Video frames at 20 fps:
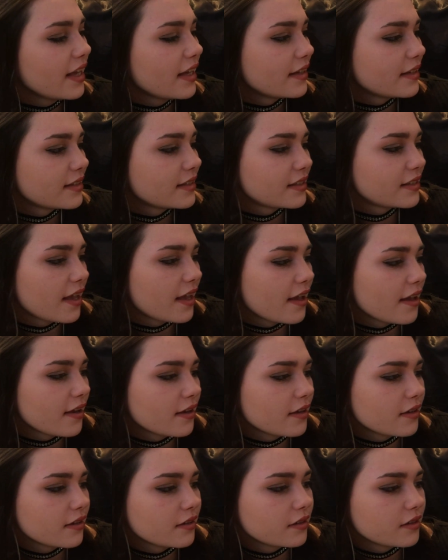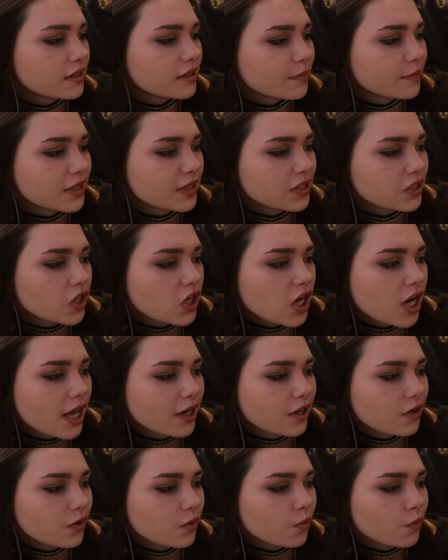it says Mr.
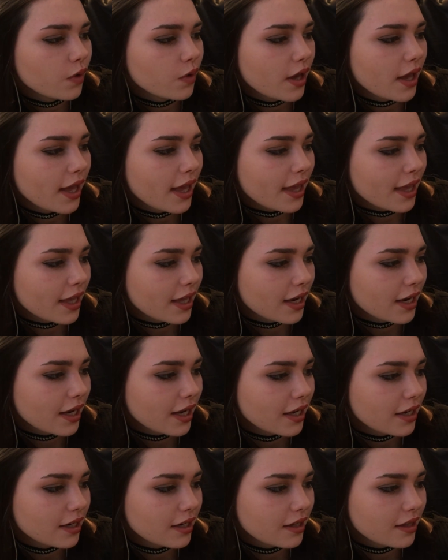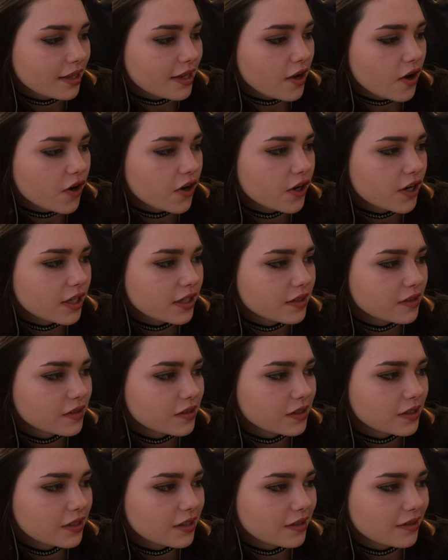Lando and the
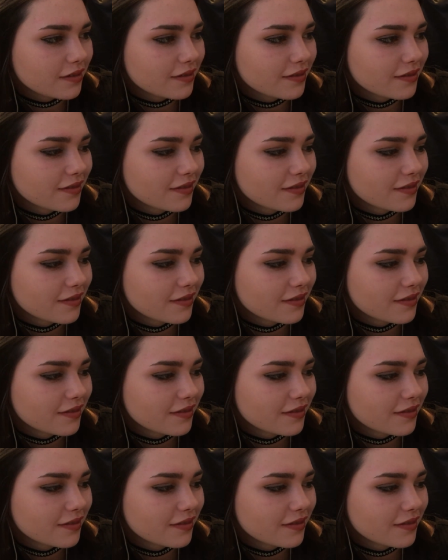artist.